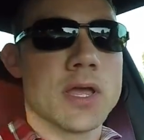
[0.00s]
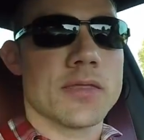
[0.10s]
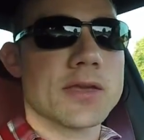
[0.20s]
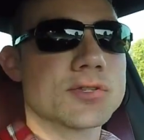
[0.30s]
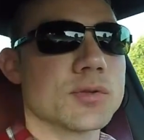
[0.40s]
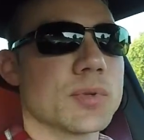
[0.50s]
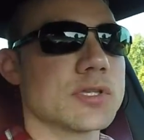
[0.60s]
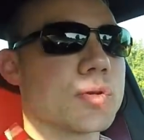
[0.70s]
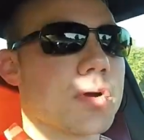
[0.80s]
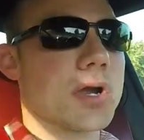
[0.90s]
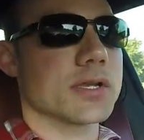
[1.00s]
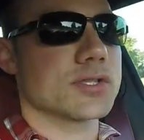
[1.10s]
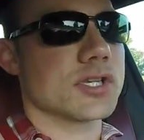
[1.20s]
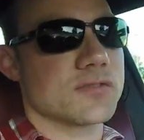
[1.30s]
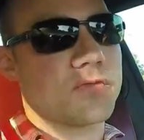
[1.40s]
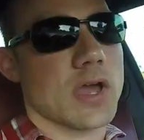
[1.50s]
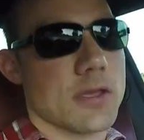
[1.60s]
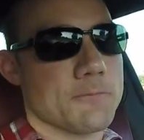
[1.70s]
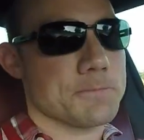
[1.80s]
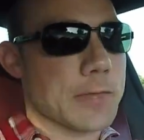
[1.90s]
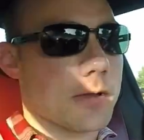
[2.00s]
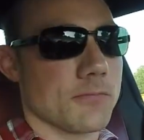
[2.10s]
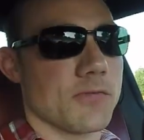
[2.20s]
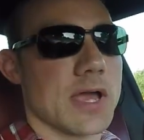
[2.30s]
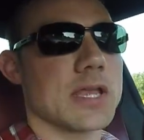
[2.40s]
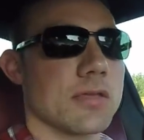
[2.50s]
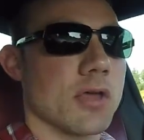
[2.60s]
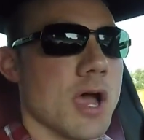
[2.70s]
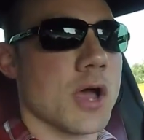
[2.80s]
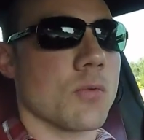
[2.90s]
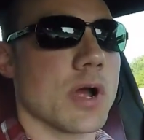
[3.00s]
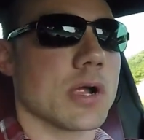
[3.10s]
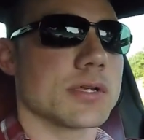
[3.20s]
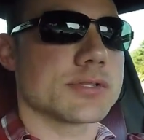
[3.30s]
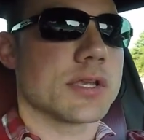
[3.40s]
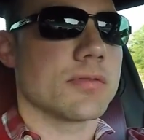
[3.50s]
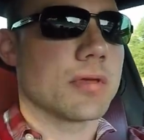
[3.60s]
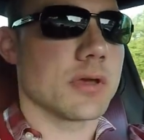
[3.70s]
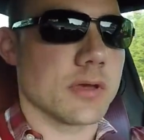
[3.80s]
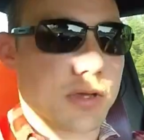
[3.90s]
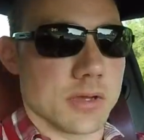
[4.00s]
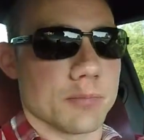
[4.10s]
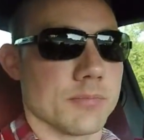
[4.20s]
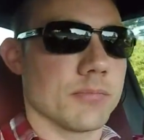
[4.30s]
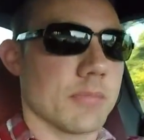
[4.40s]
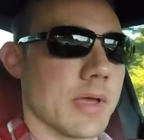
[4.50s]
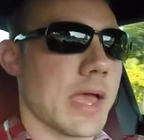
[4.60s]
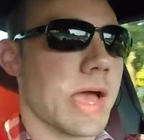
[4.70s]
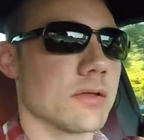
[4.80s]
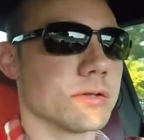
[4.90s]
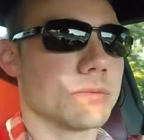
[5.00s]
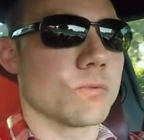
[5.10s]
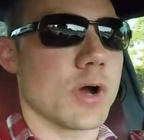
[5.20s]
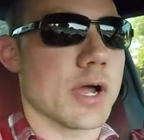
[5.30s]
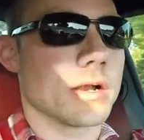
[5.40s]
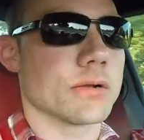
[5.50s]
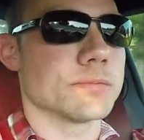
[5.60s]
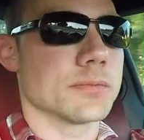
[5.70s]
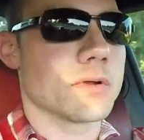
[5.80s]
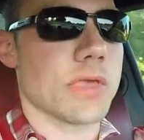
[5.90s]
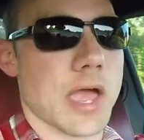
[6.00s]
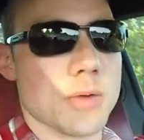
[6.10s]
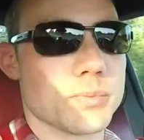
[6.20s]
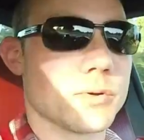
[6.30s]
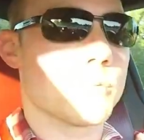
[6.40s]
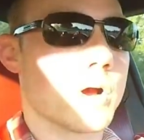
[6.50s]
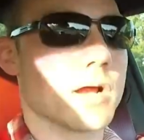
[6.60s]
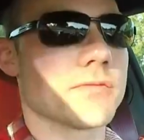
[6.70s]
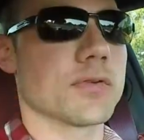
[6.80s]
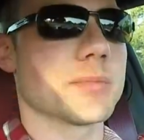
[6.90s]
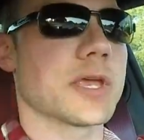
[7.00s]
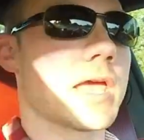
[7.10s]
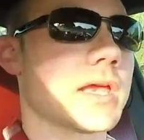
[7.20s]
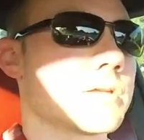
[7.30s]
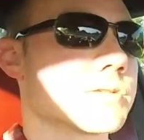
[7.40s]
that shouldn't be too hard. It's just finding the hot wires in the outlet wire, or the output wire from the gauge.